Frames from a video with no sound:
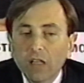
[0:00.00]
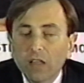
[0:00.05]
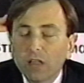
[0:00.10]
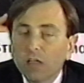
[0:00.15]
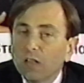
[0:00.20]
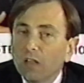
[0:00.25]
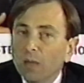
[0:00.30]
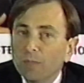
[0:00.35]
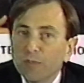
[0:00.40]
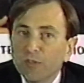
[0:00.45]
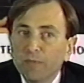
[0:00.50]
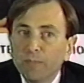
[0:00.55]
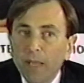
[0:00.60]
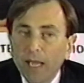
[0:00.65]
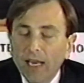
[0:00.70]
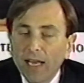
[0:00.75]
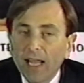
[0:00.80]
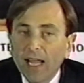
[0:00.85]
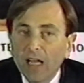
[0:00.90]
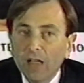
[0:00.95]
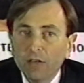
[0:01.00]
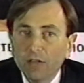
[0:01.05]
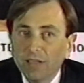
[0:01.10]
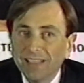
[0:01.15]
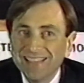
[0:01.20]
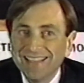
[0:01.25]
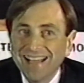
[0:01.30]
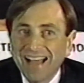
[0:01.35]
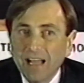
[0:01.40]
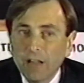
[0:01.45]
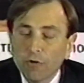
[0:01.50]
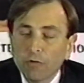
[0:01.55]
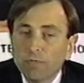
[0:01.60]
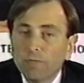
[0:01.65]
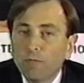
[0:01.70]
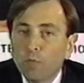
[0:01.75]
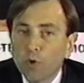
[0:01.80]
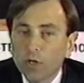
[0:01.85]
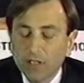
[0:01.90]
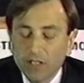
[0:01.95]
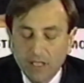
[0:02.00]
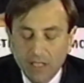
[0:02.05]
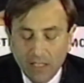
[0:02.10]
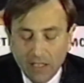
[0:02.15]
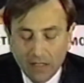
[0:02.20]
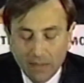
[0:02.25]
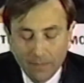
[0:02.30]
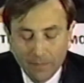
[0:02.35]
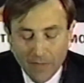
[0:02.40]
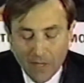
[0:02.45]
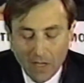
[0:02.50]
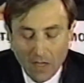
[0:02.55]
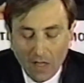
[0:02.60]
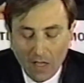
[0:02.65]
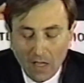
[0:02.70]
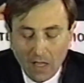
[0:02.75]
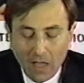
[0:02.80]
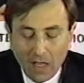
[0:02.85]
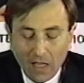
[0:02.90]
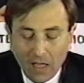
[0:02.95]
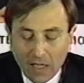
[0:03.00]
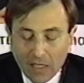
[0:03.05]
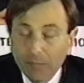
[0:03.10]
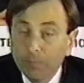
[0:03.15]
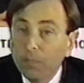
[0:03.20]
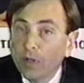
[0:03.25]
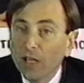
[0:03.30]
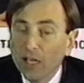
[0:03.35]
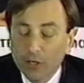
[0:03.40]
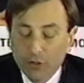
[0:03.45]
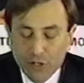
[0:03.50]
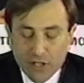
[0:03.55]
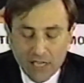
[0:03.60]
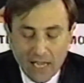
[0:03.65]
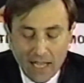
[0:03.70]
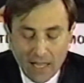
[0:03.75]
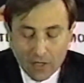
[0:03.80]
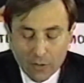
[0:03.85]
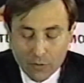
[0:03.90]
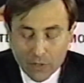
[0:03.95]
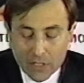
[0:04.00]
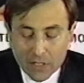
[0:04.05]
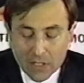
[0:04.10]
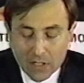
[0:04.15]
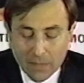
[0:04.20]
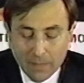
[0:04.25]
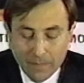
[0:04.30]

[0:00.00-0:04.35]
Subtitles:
the clubs have paid out $1.14 in player salaries.